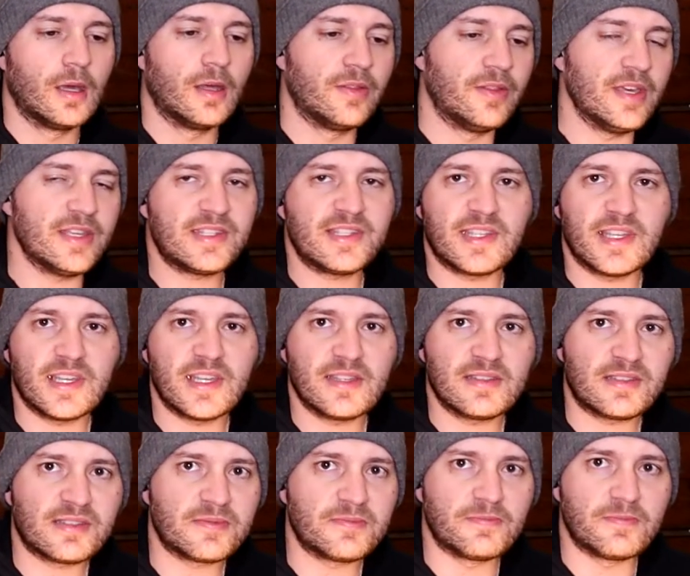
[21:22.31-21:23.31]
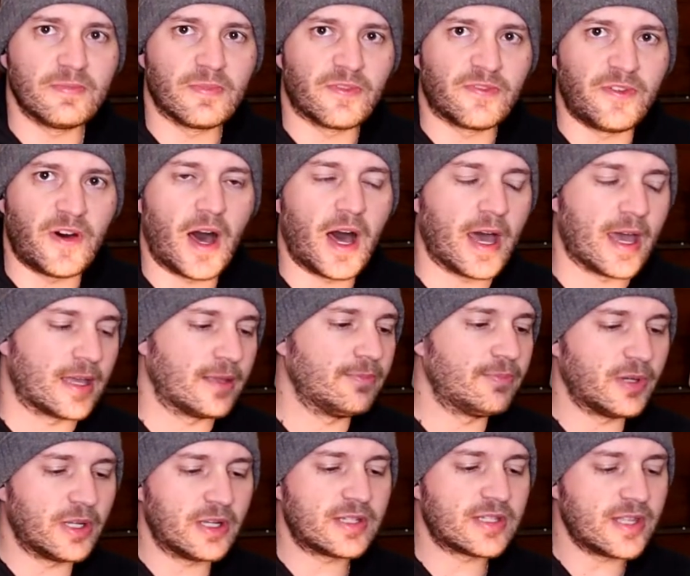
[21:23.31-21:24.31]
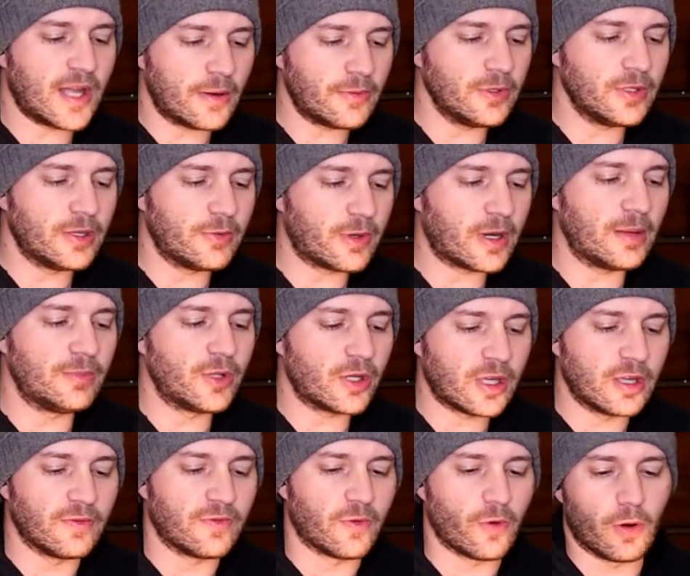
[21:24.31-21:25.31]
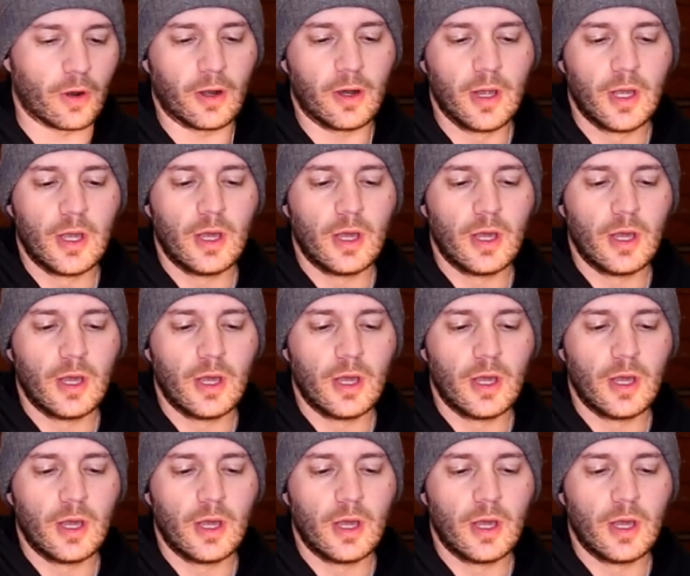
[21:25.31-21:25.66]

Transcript: This is fine, but it's not really what I'm looking for.